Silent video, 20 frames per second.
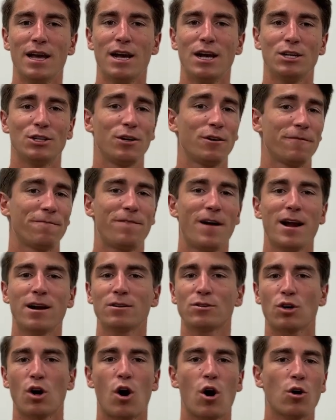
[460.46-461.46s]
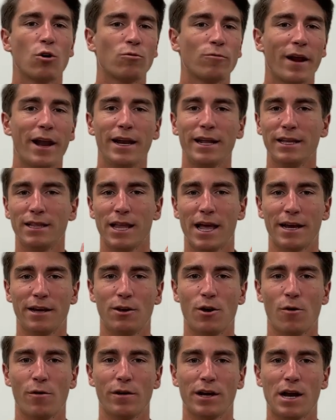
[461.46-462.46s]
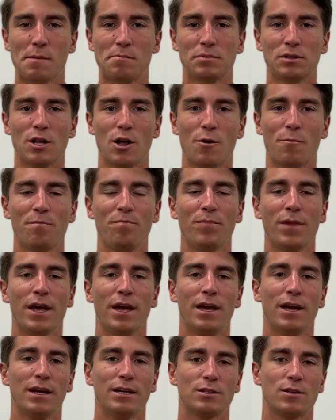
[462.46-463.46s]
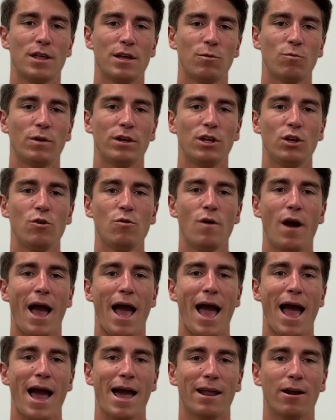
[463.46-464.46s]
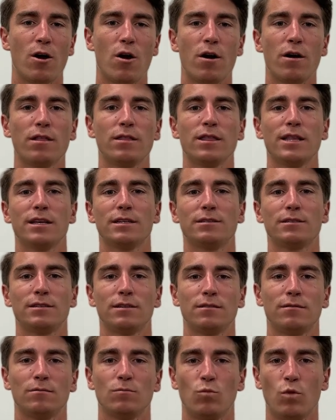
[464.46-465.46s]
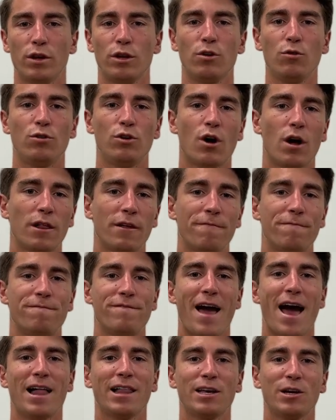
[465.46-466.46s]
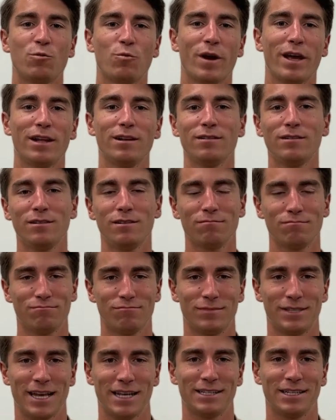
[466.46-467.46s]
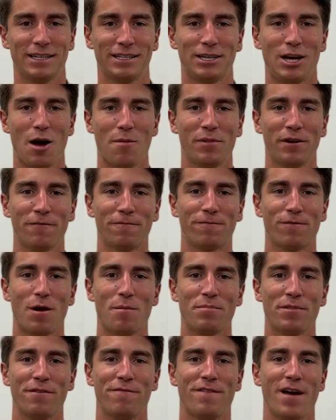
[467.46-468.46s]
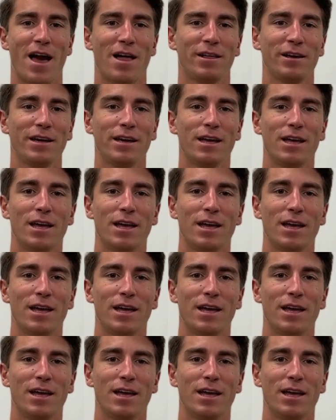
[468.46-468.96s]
So your fire is already like going upslope. So then when you add on this, what you'd call a valley wind, since it's coming from the valley,